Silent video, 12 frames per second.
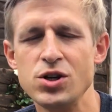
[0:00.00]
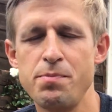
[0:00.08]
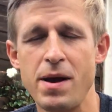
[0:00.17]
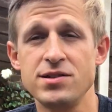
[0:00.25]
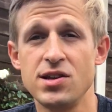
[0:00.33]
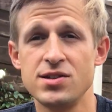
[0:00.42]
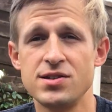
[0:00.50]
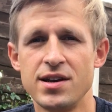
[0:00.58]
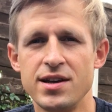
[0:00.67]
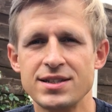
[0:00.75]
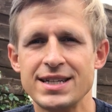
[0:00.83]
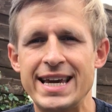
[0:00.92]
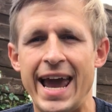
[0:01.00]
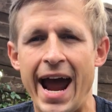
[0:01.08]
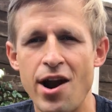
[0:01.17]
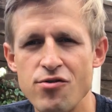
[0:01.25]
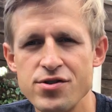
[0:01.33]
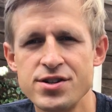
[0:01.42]
which basically says
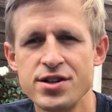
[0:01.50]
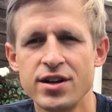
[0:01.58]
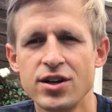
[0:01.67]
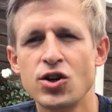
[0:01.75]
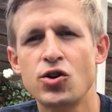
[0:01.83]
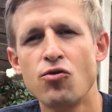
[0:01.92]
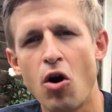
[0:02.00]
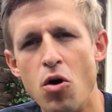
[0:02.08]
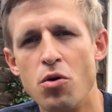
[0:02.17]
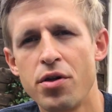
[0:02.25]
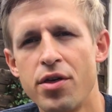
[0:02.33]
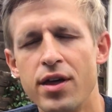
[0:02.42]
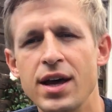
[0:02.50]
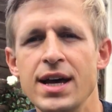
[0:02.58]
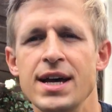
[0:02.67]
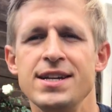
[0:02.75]
character growth